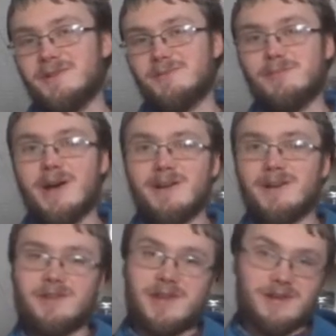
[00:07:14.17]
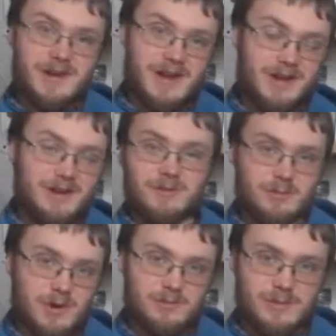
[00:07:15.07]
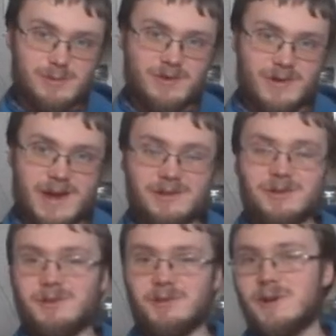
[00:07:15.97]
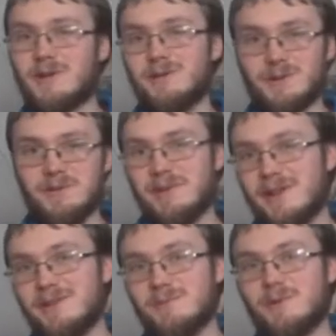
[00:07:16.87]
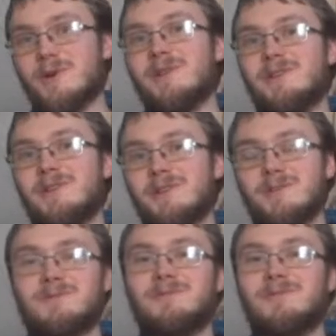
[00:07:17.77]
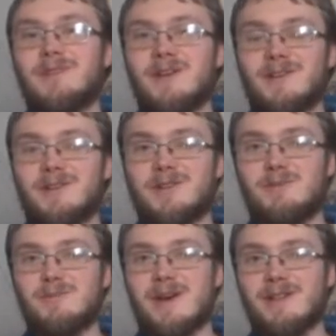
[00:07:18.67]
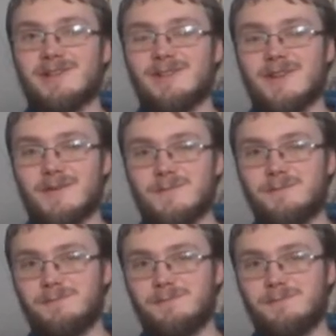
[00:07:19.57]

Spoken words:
But on the other hand, it will probably be faster to cook, so if that's important to you, that needs to be balanced out.